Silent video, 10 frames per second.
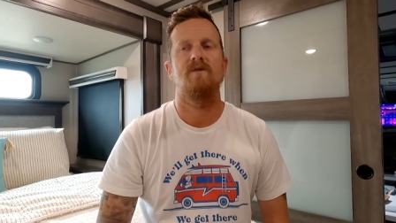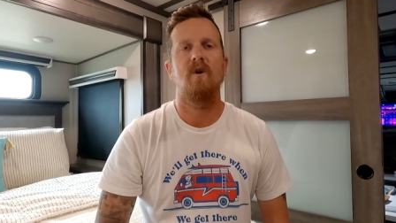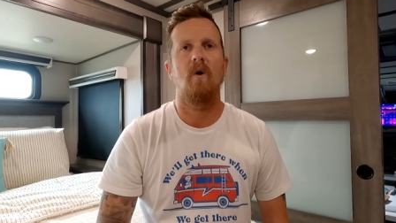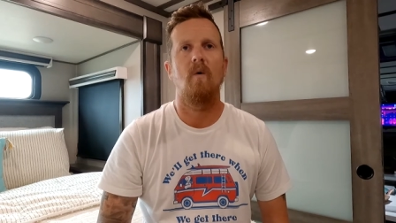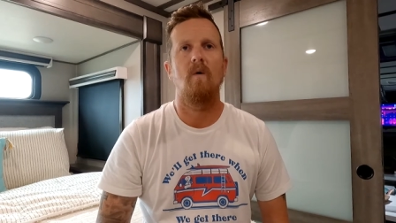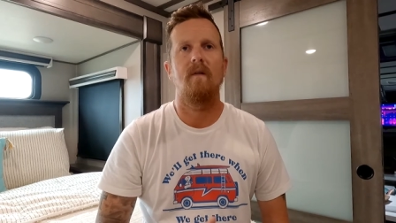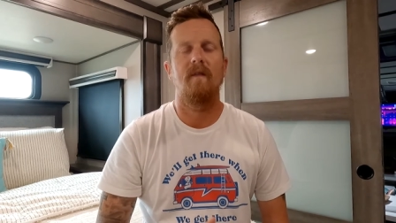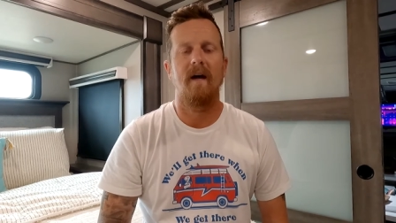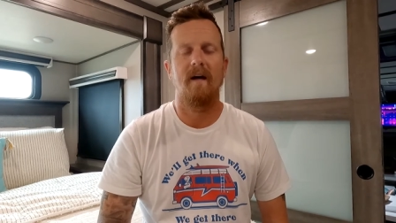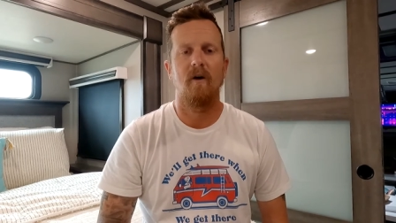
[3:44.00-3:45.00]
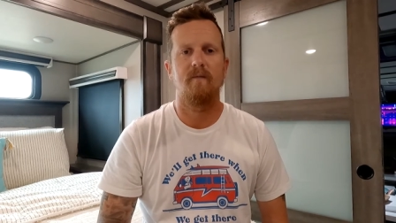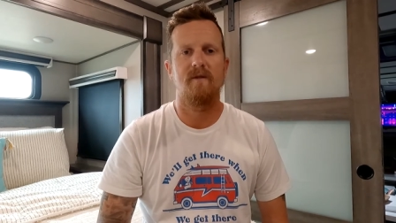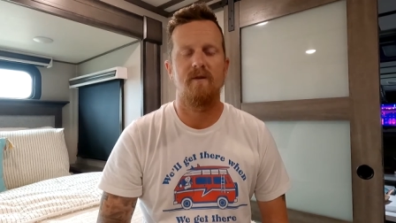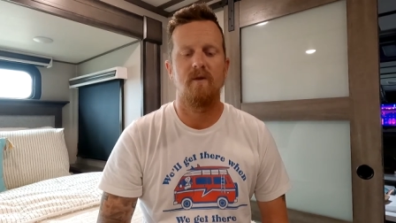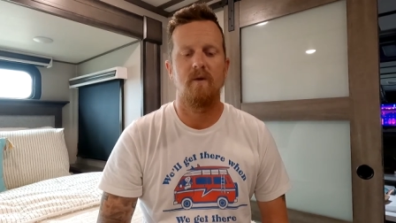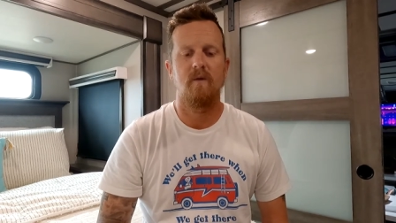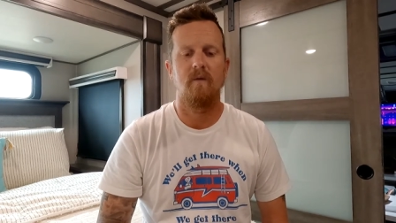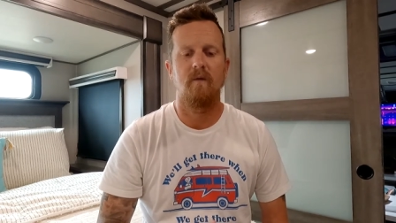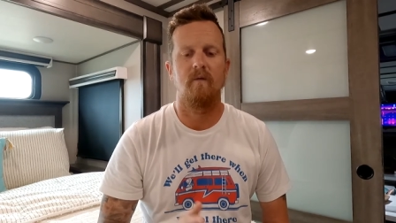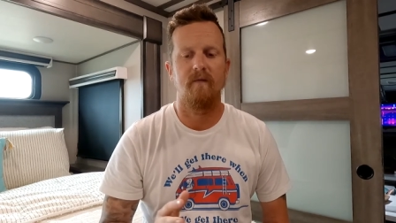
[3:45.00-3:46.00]
So that helps
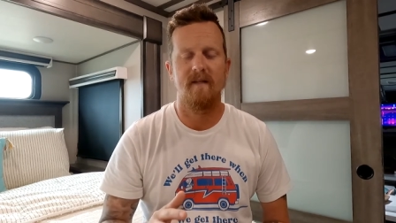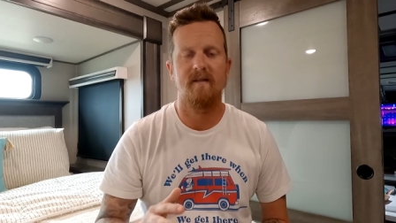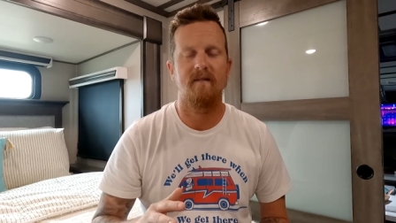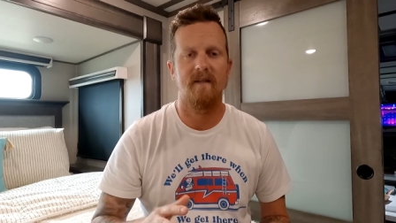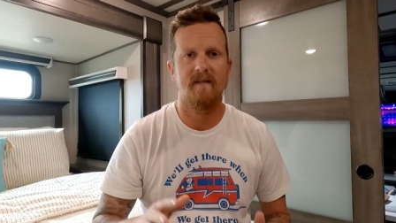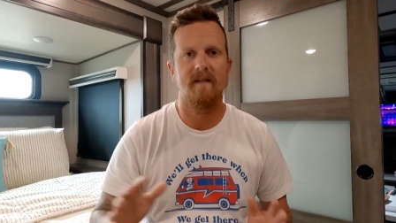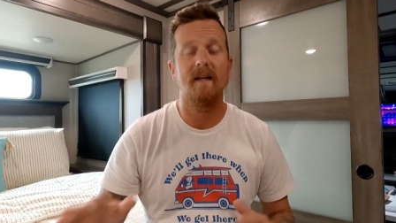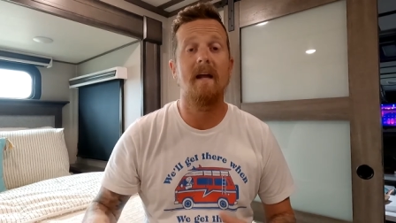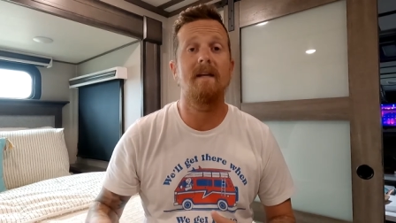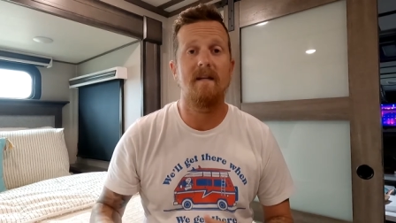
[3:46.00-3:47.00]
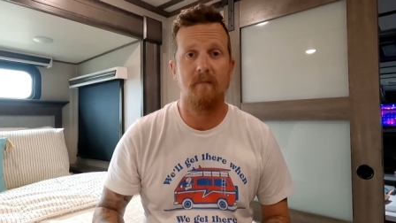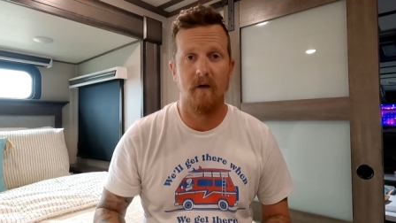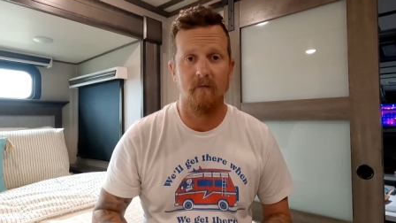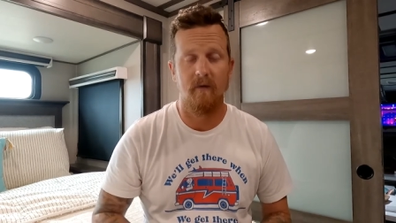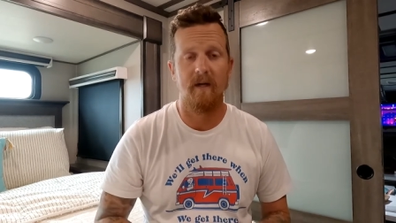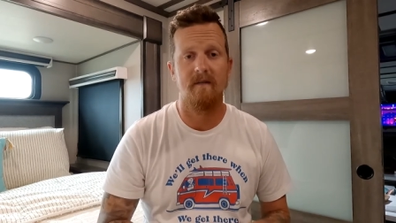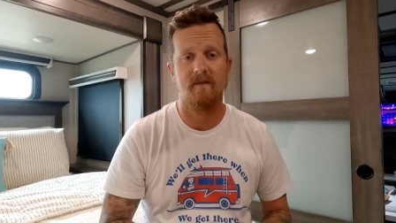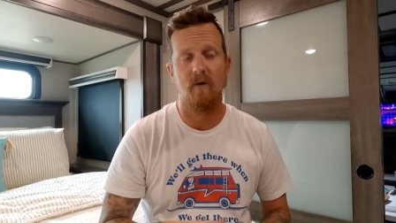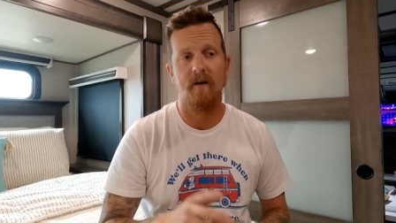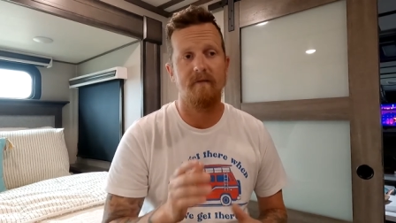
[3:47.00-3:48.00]
you. They send out an email, right?
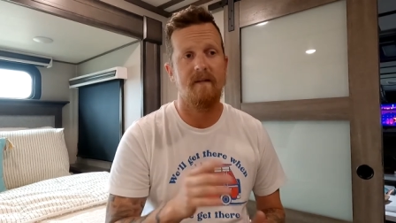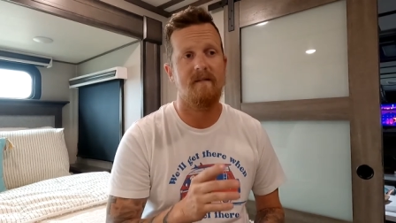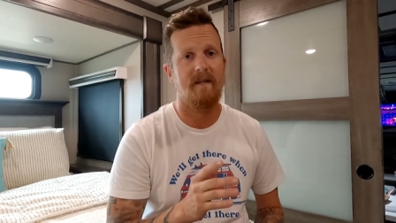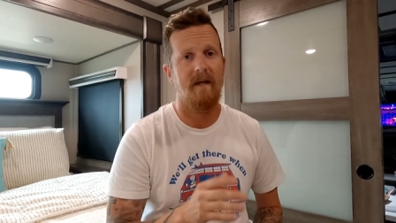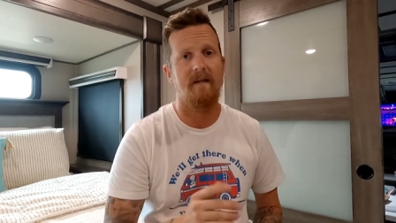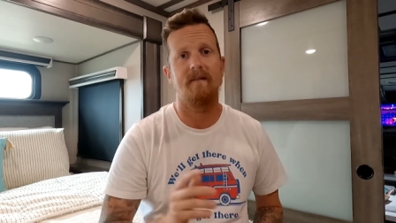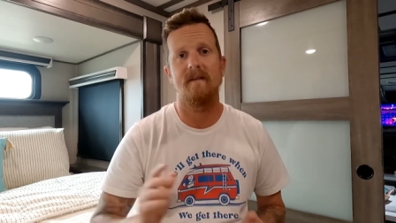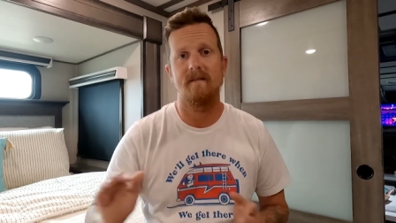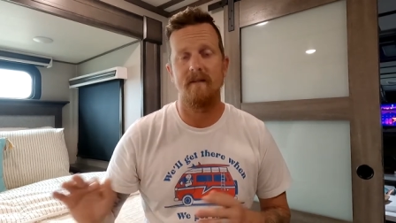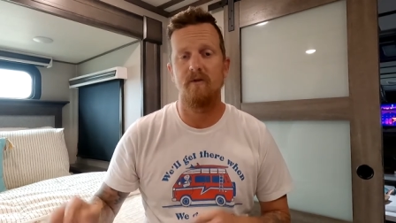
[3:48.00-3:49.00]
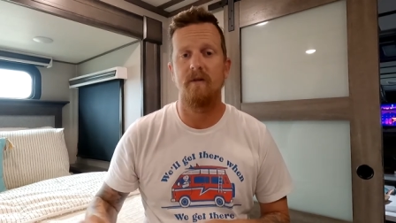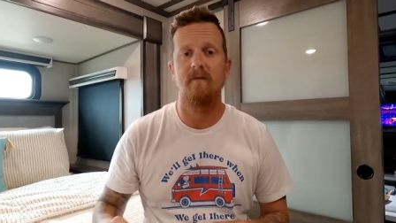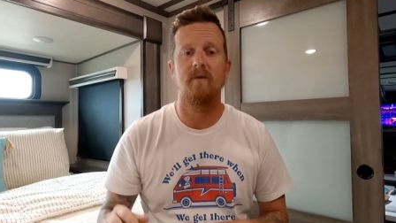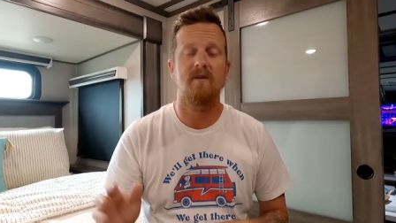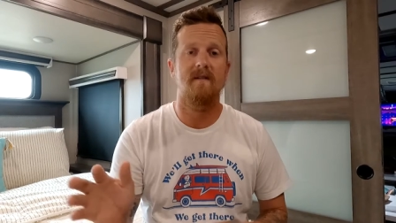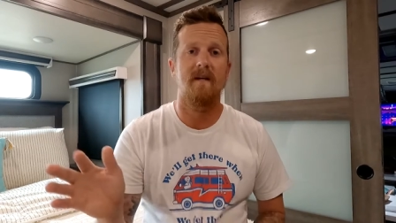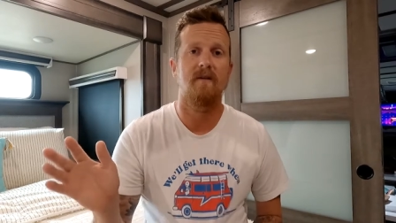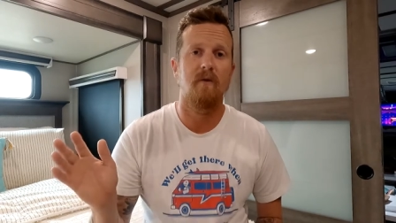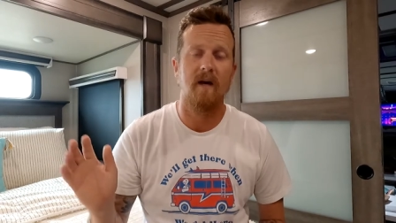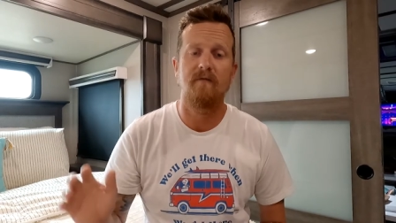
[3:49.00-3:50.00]
So after they scan it, they send you an email
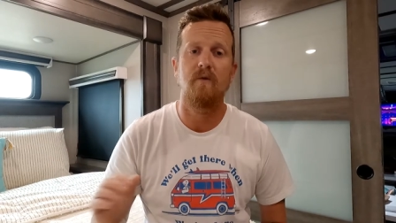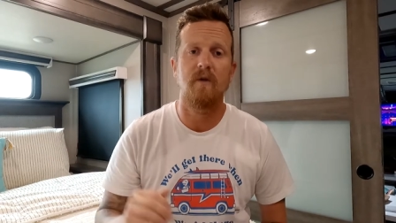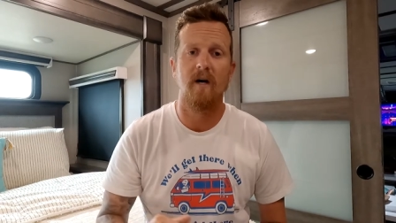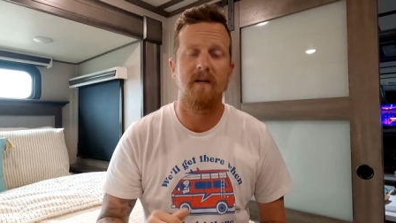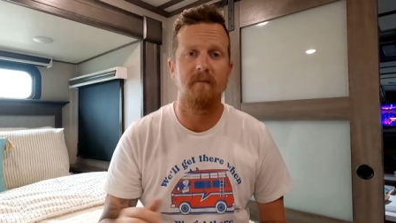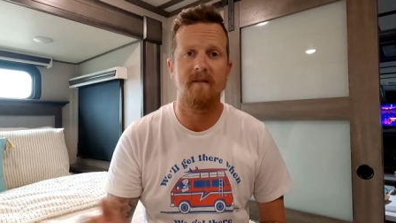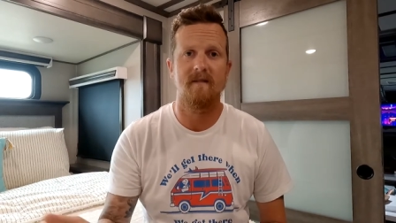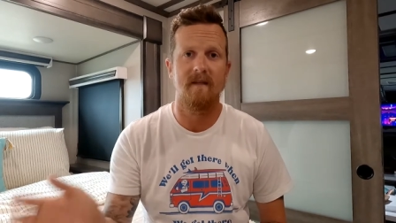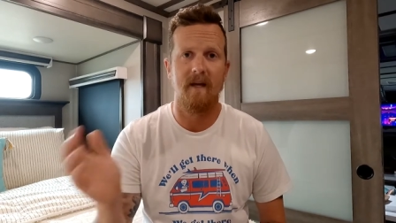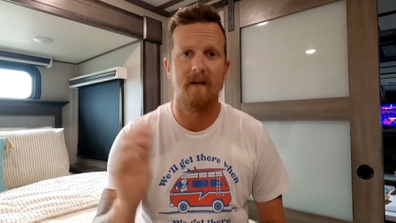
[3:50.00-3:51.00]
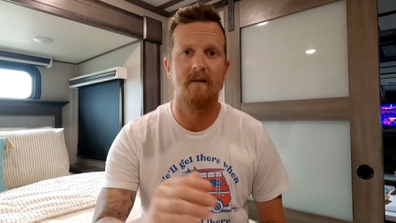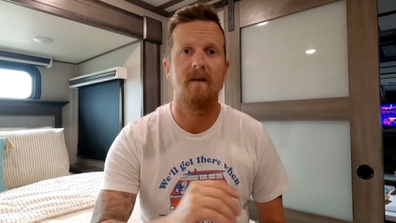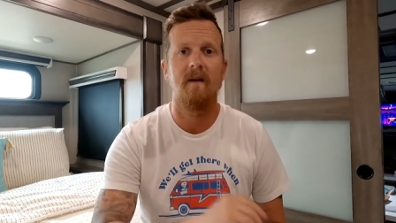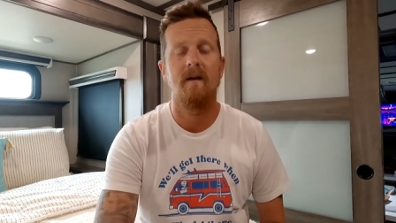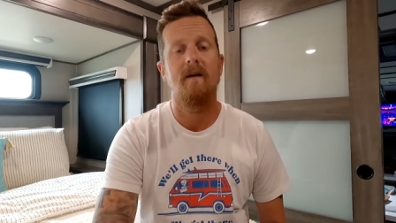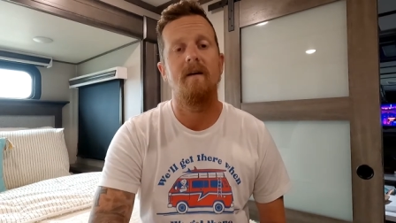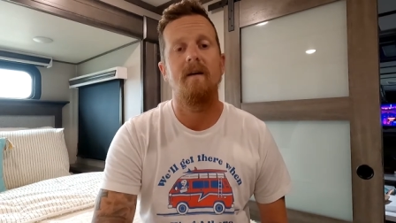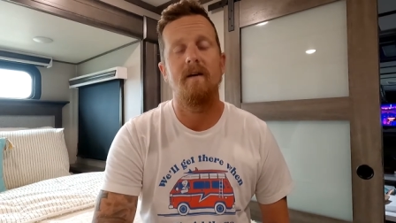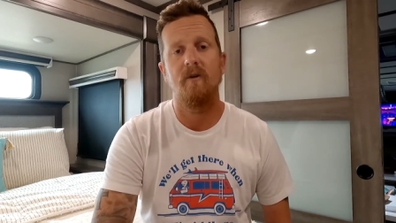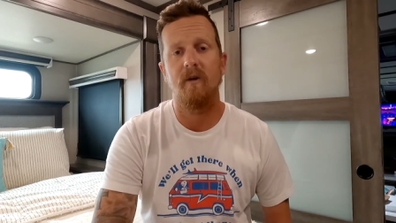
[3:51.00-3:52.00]
saying you have new documents scanned
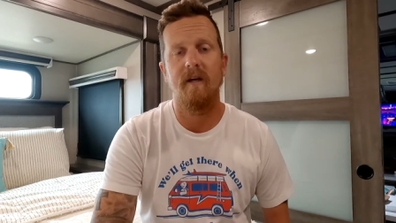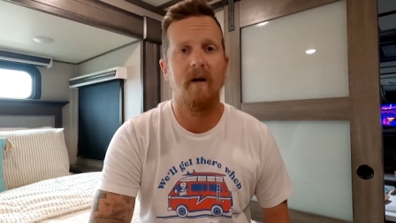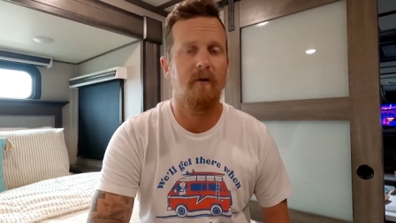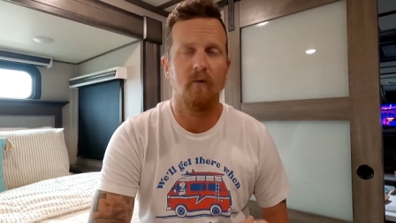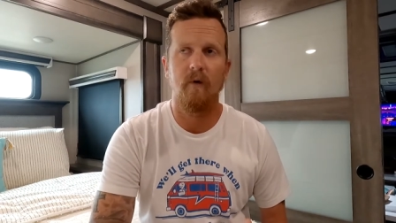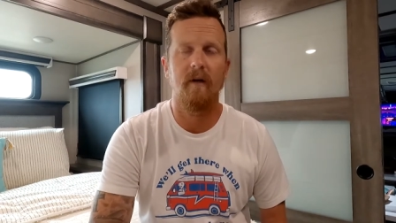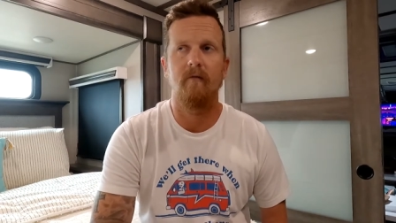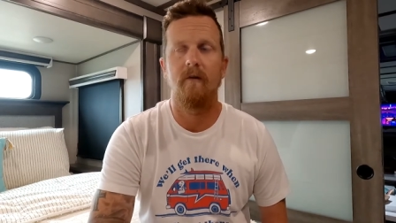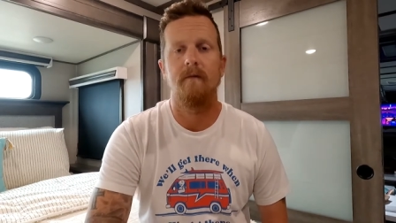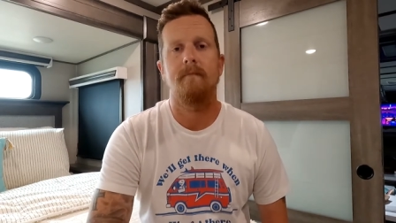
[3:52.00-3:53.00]
in your account or whatever.